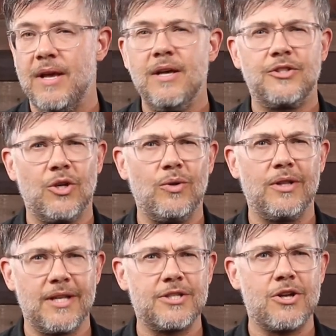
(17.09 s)
So
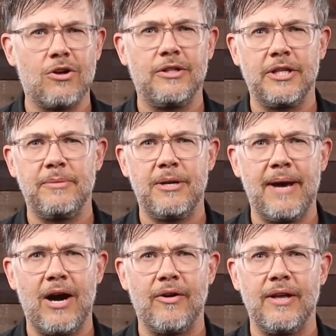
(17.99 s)
let's talk a little bit
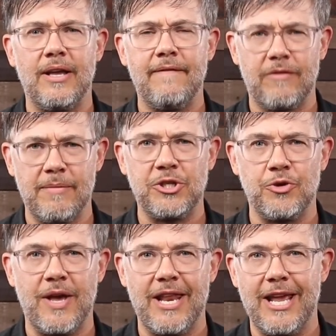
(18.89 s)
about
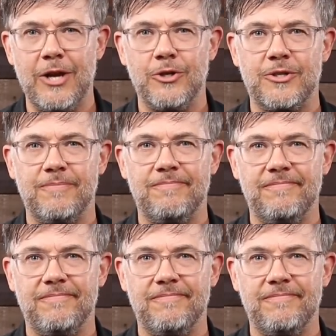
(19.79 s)
information radiators.